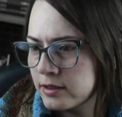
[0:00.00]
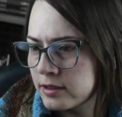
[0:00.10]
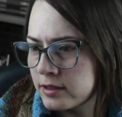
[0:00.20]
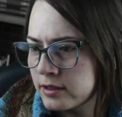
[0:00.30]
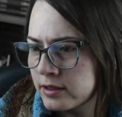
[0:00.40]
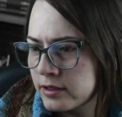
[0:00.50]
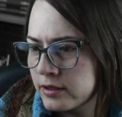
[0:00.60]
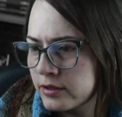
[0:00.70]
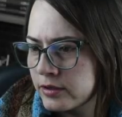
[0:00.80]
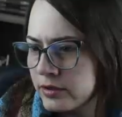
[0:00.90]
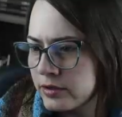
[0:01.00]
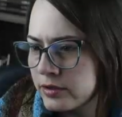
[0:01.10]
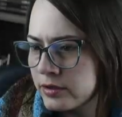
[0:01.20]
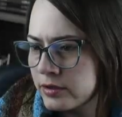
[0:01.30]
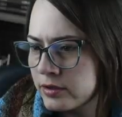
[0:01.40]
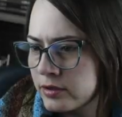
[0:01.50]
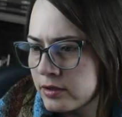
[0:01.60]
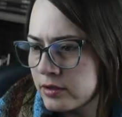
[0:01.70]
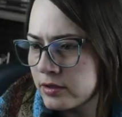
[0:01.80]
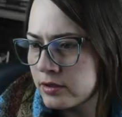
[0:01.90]

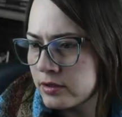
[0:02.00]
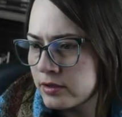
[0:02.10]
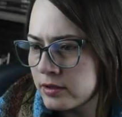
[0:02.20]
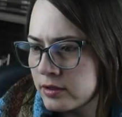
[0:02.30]
No one is speaking in this clip.